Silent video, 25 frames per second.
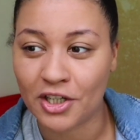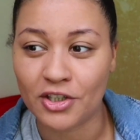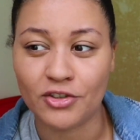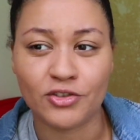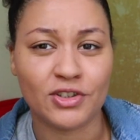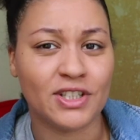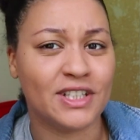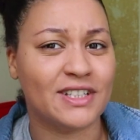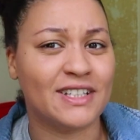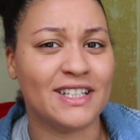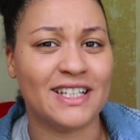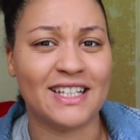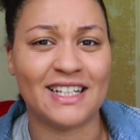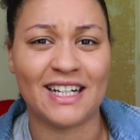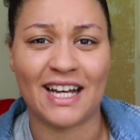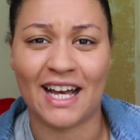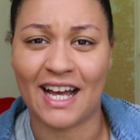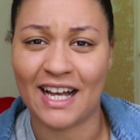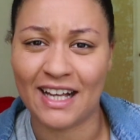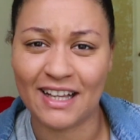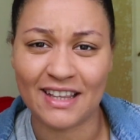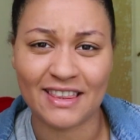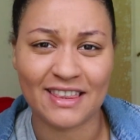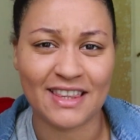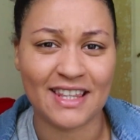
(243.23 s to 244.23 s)
You need to eat
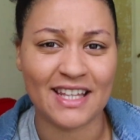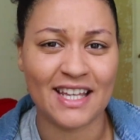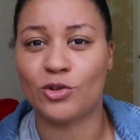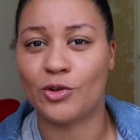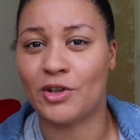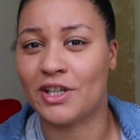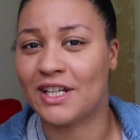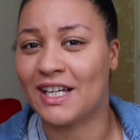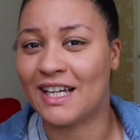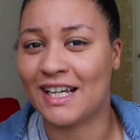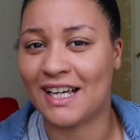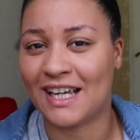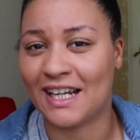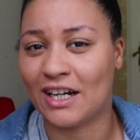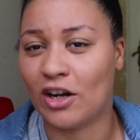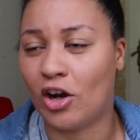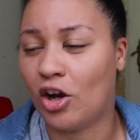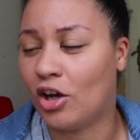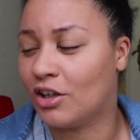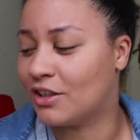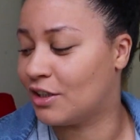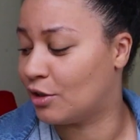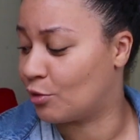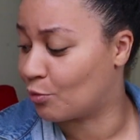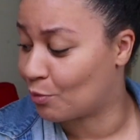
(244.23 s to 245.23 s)
healthy so you can get
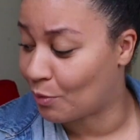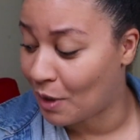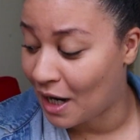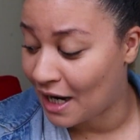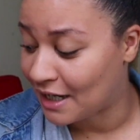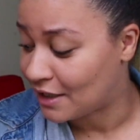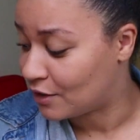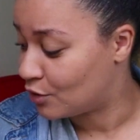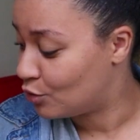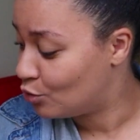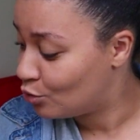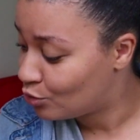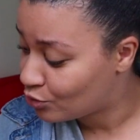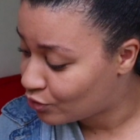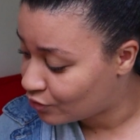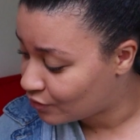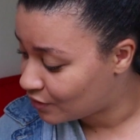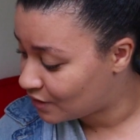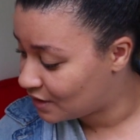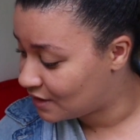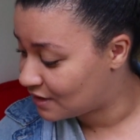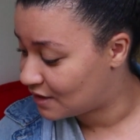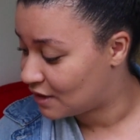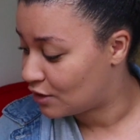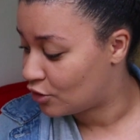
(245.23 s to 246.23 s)
all the right
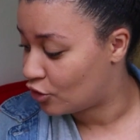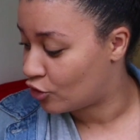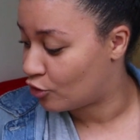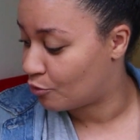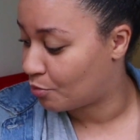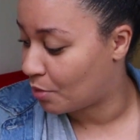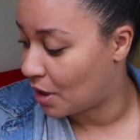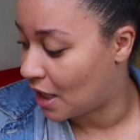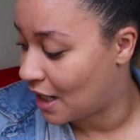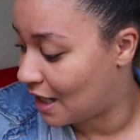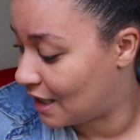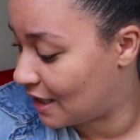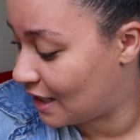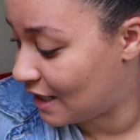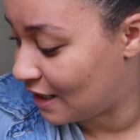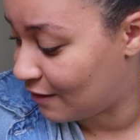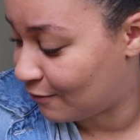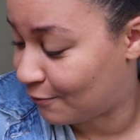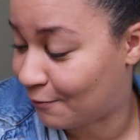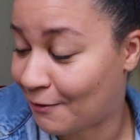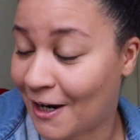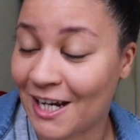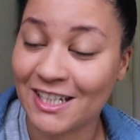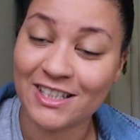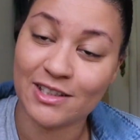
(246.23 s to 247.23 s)
nutrients in your body
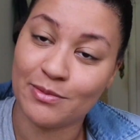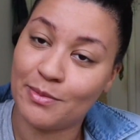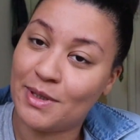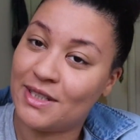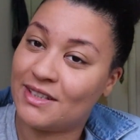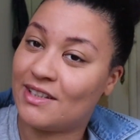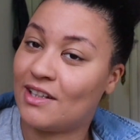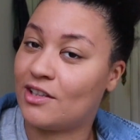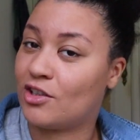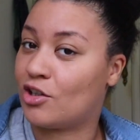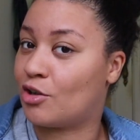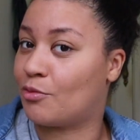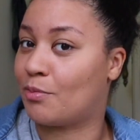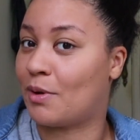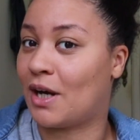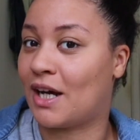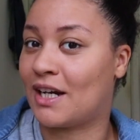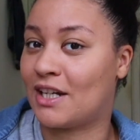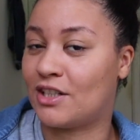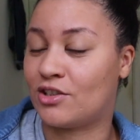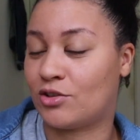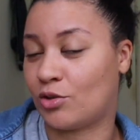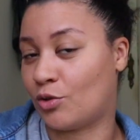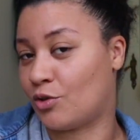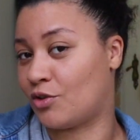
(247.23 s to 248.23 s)
and vitamins in your
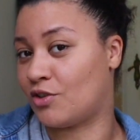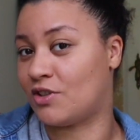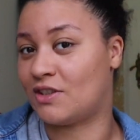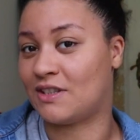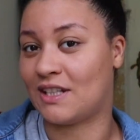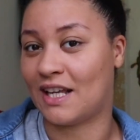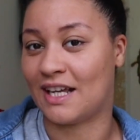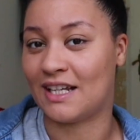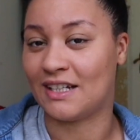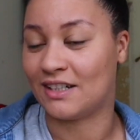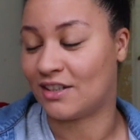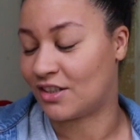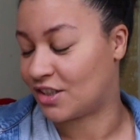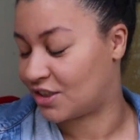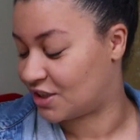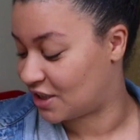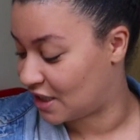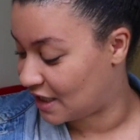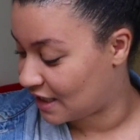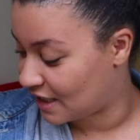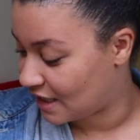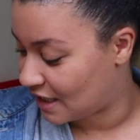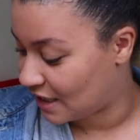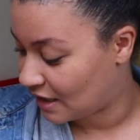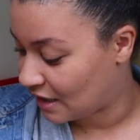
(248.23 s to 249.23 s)
body so you stay
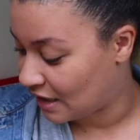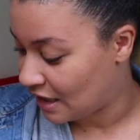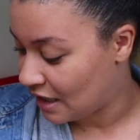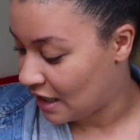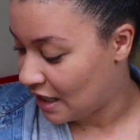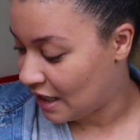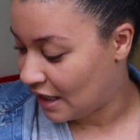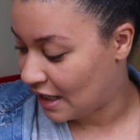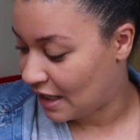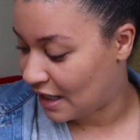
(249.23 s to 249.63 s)
energetic.